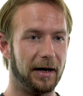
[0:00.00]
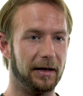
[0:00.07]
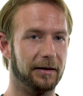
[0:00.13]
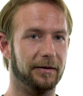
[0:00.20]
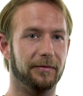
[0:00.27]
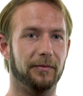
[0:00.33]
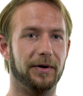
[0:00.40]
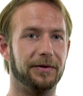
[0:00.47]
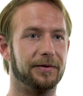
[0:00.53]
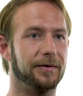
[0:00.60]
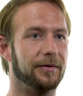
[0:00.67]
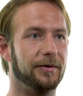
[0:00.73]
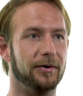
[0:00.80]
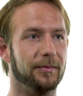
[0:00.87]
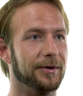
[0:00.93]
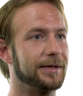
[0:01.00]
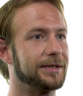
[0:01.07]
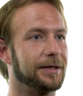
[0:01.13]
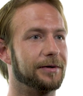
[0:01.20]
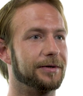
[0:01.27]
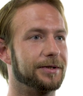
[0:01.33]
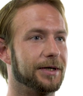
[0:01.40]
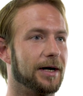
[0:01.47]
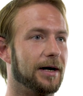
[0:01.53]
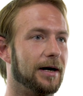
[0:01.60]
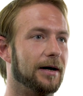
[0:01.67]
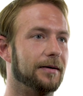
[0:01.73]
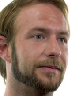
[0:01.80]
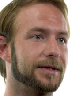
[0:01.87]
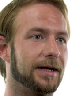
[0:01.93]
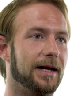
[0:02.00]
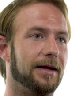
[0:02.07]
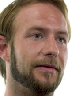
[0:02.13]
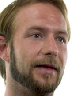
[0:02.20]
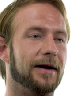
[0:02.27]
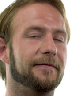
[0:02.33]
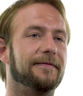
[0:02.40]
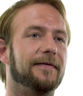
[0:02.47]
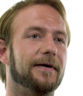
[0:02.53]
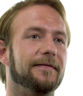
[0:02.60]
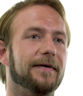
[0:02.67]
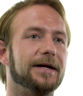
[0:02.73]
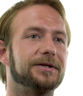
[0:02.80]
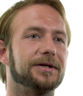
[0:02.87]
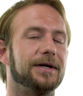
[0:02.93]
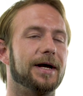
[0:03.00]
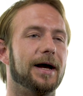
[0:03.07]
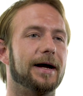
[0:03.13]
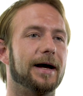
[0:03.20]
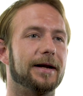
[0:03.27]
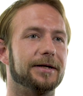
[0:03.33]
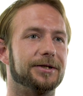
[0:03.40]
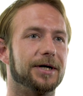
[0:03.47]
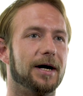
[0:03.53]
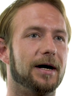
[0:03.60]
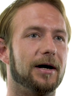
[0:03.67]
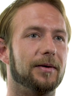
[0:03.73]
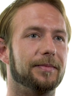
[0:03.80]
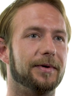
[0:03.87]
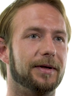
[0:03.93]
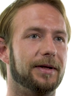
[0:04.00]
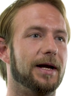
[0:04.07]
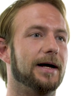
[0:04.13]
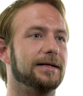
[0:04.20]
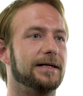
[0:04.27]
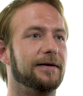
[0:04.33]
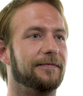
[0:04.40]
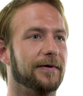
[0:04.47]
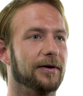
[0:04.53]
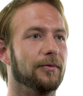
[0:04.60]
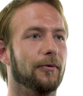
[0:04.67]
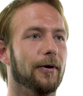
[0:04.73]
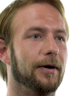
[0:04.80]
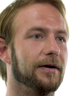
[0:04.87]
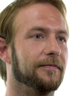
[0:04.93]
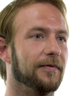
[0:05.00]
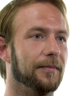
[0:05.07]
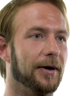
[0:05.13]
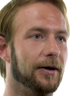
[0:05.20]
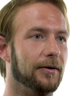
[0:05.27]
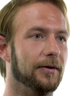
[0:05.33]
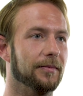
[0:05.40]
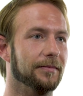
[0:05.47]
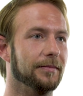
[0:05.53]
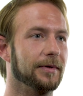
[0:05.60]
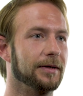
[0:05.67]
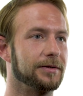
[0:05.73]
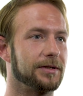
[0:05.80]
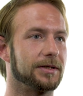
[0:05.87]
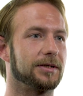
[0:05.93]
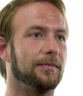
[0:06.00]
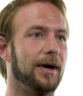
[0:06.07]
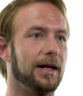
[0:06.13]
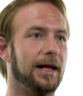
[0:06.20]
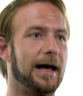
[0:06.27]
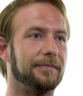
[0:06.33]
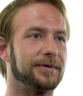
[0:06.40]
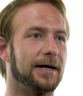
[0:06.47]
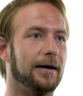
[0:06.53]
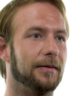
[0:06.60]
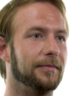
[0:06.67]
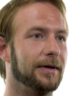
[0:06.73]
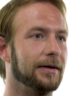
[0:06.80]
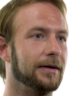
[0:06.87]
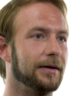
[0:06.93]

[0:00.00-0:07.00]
i went through numerous other jobs and, and then if, eventually i got a job in the it field working from home just on my laptop